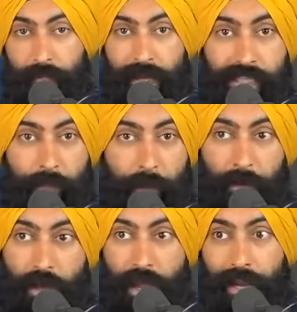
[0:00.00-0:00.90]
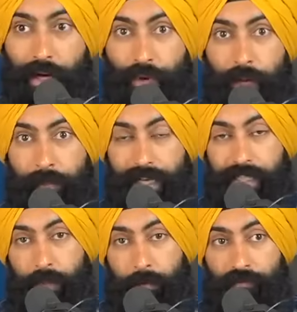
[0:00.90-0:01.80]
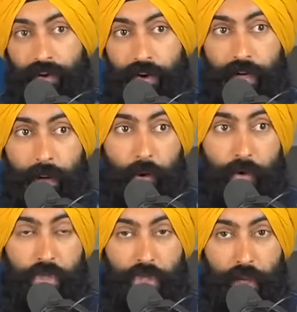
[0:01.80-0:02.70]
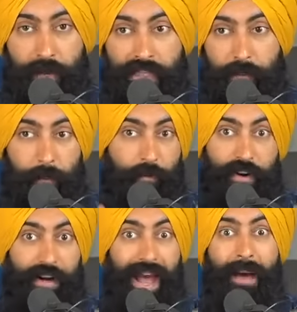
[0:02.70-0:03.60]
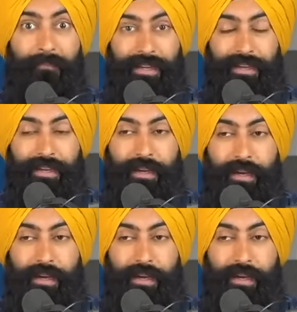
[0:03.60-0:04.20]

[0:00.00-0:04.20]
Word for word: It makes some people angry. It makes some people very emotional. It makes some people very happy.